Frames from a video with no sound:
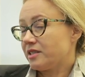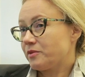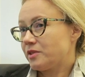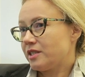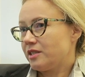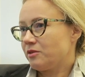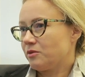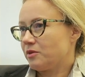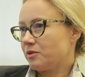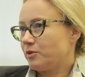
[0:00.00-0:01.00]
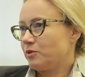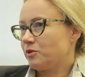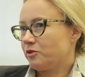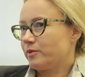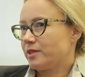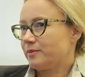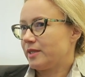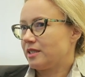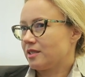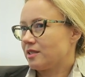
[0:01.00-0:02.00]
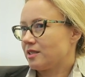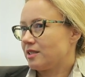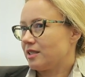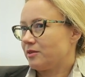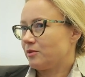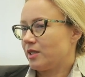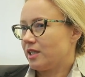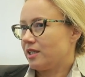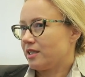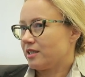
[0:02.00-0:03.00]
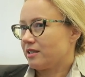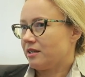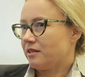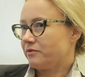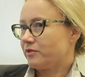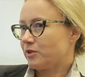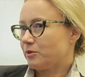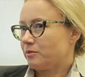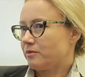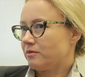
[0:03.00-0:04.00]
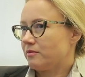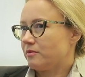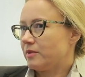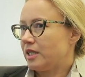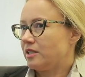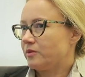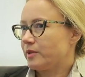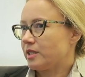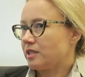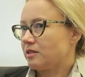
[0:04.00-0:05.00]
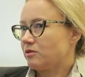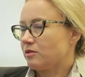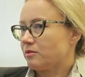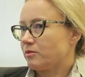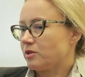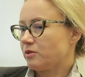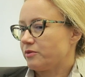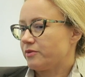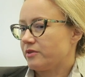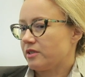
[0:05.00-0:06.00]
I would say, you know, the beauty of mathematics is that you really can come from anywhere in terms of